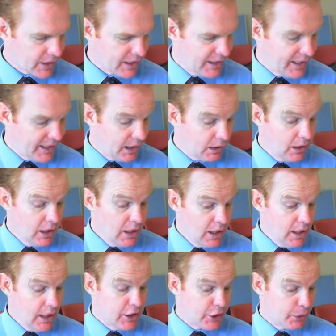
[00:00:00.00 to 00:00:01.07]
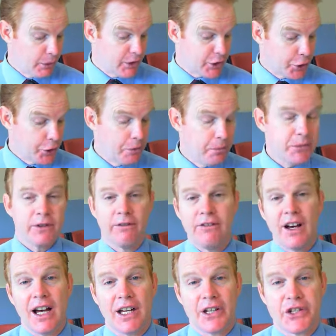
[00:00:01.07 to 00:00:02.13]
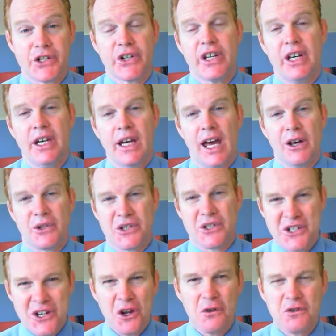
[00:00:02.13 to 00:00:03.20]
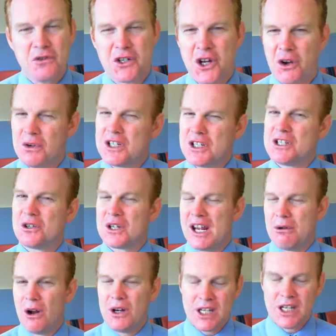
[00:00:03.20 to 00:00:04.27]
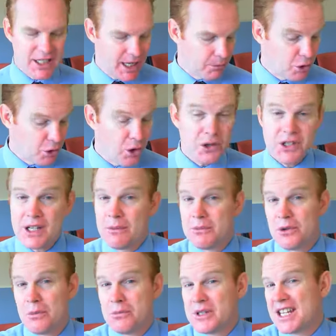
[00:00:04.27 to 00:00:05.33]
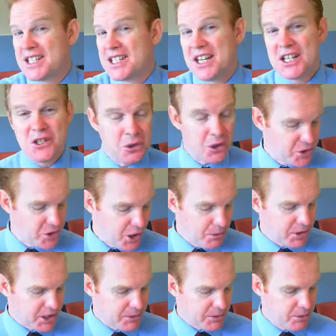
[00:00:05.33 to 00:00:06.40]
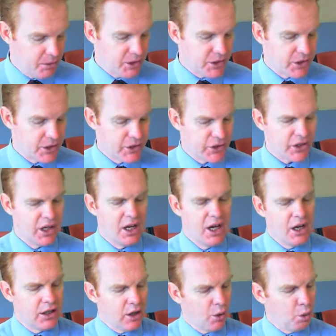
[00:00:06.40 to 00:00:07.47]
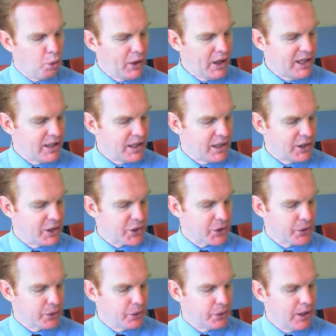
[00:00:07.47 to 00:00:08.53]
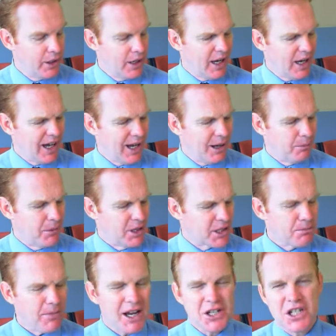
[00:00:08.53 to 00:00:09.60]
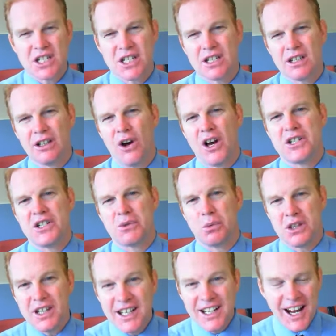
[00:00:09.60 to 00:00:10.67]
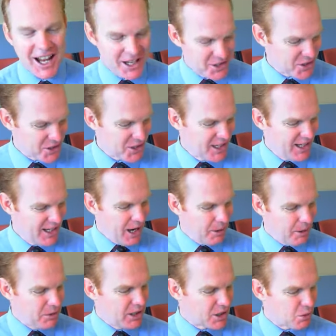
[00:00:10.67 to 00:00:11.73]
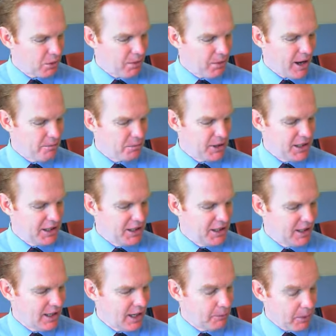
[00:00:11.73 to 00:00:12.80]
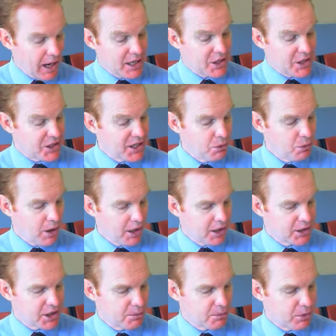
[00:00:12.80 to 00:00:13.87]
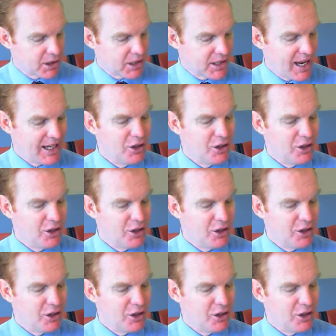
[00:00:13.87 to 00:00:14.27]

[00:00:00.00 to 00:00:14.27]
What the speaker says: Now, so in terms of ourselves, we just look at our own example. God sometimes takes us through those same experiences that we need to, as much as lies within us. I mean, this part C rather, just brings us out.